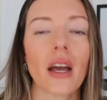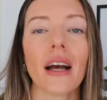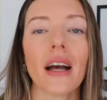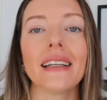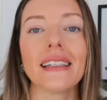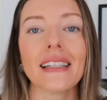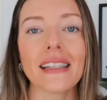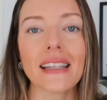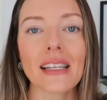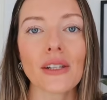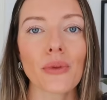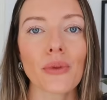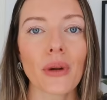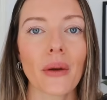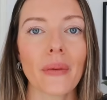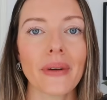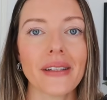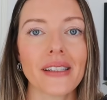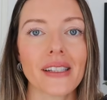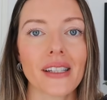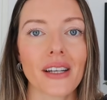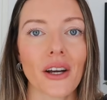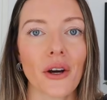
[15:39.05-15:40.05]
I did this when I
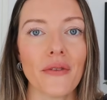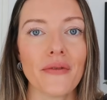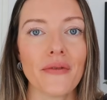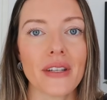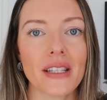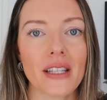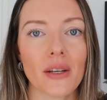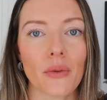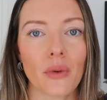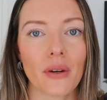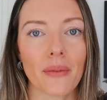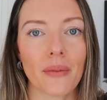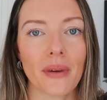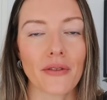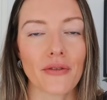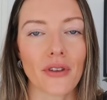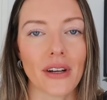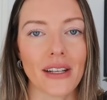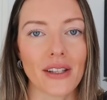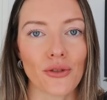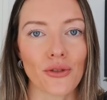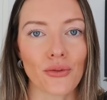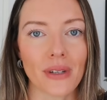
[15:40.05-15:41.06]
went to go and visit one of my
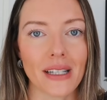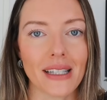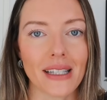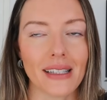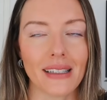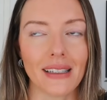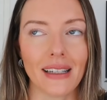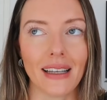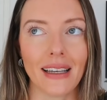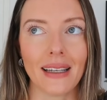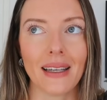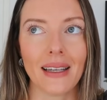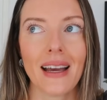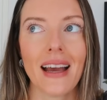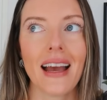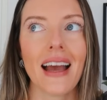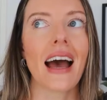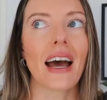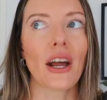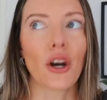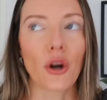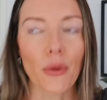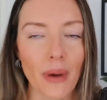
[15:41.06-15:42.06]
friends recently,
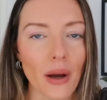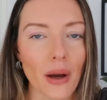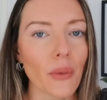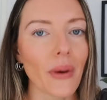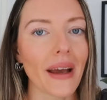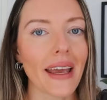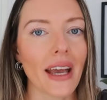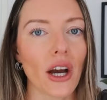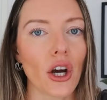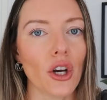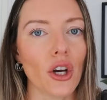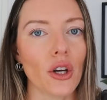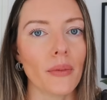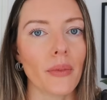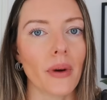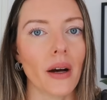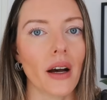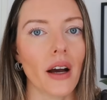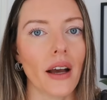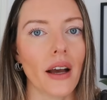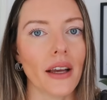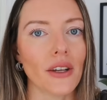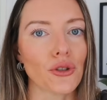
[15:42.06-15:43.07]
and on my way home
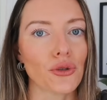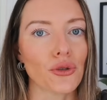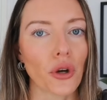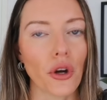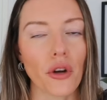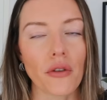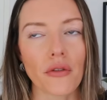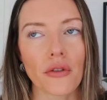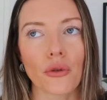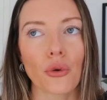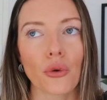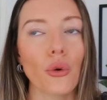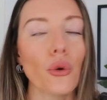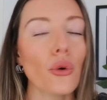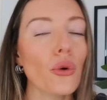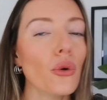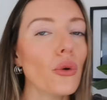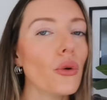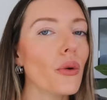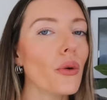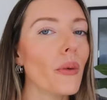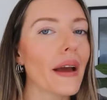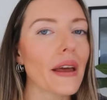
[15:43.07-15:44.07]
I drove
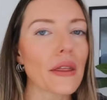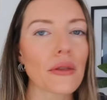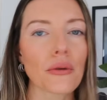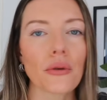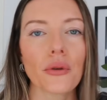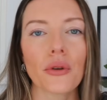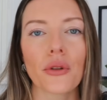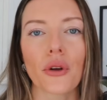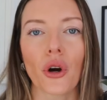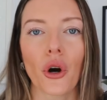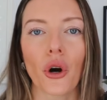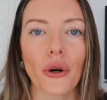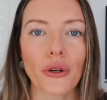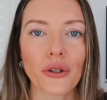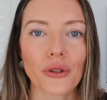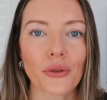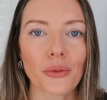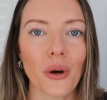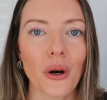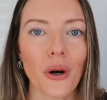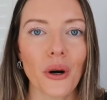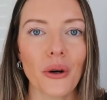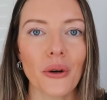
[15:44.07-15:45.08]
all the way through the
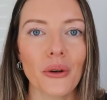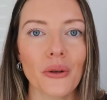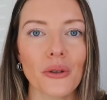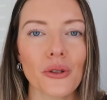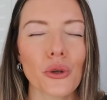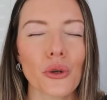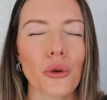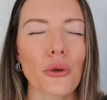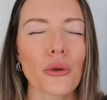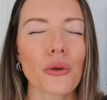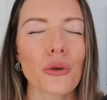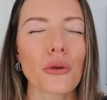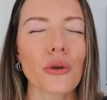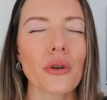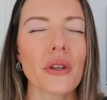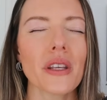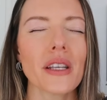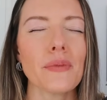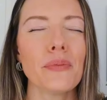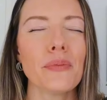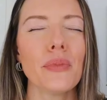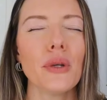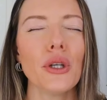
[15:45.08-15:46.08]
Cotswolds, all through
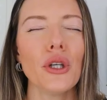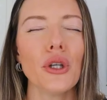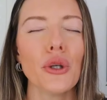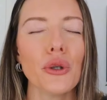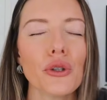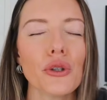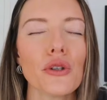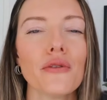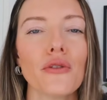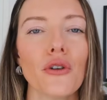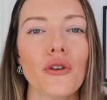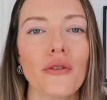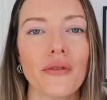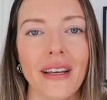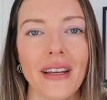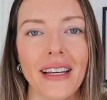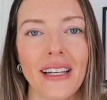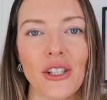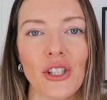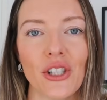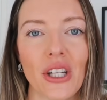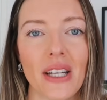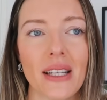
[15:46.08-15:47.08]
these beautiful
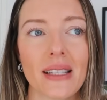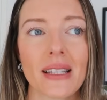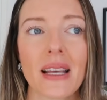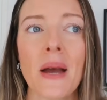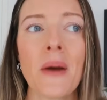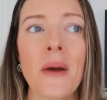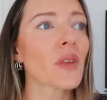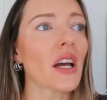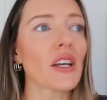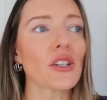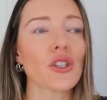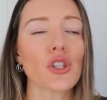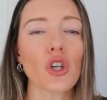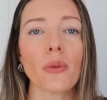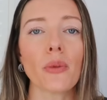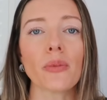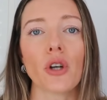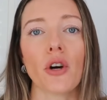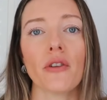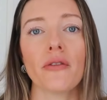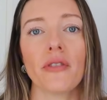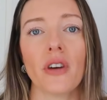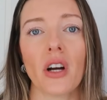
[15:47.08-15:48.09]
villages. I
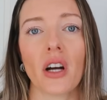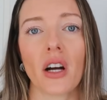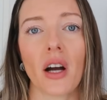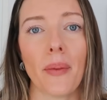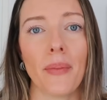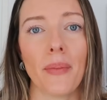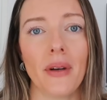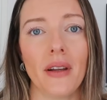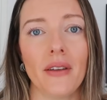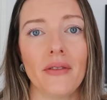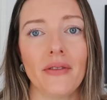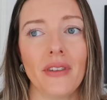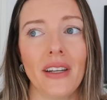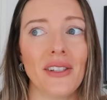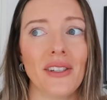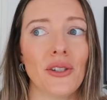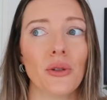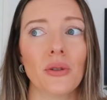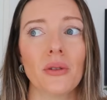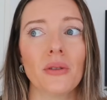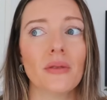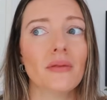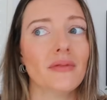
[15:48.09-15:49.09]
stopped off at a couple of
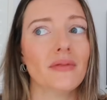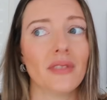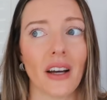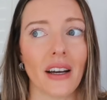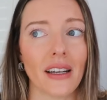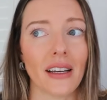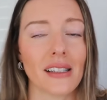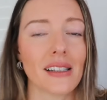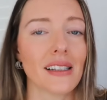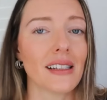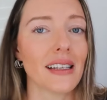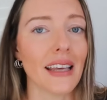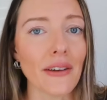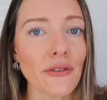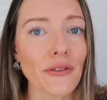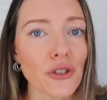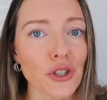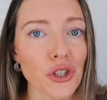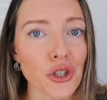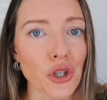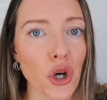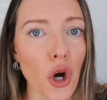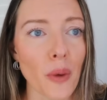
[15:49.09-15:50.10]
little nice
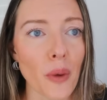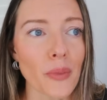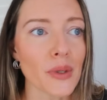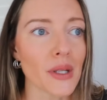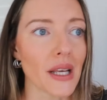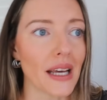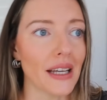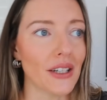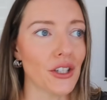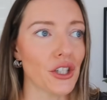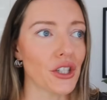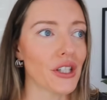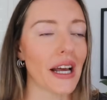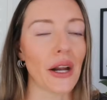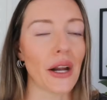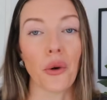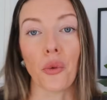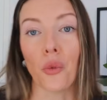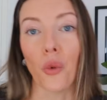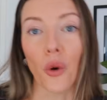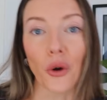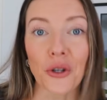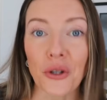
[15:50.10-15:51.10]
gift shops and just had
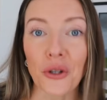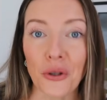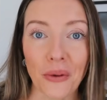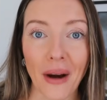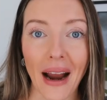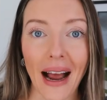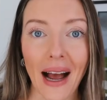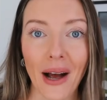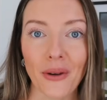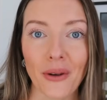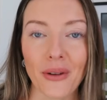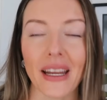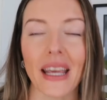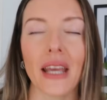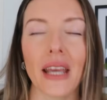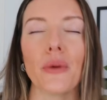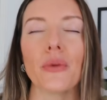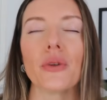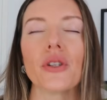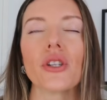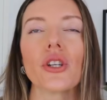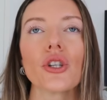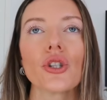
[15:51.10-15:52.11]
a wander around.
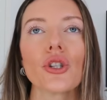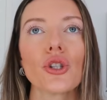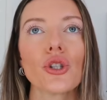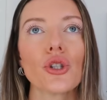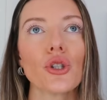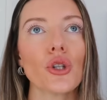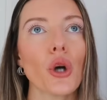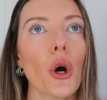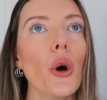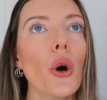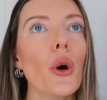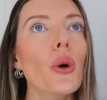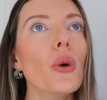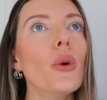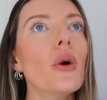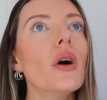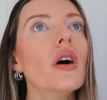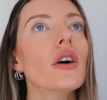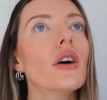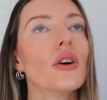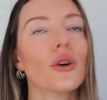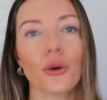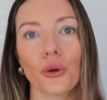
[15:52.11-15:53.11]
It was so
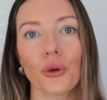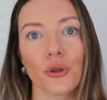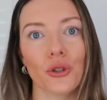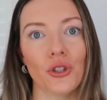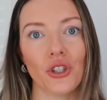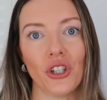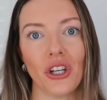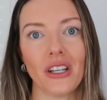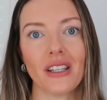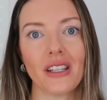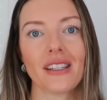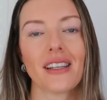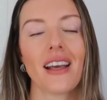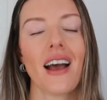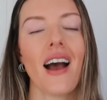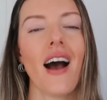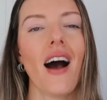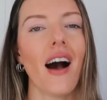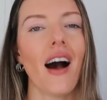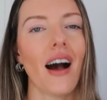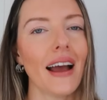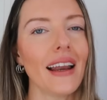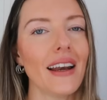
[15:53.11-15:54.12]
gorgeous.
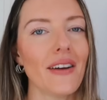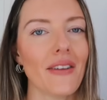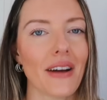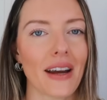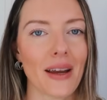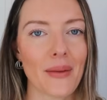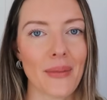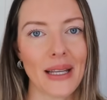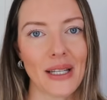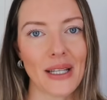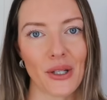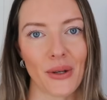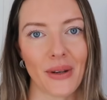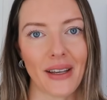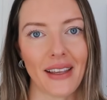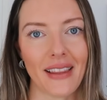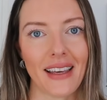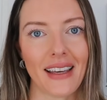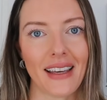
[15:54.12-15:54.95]
Highly recommend doing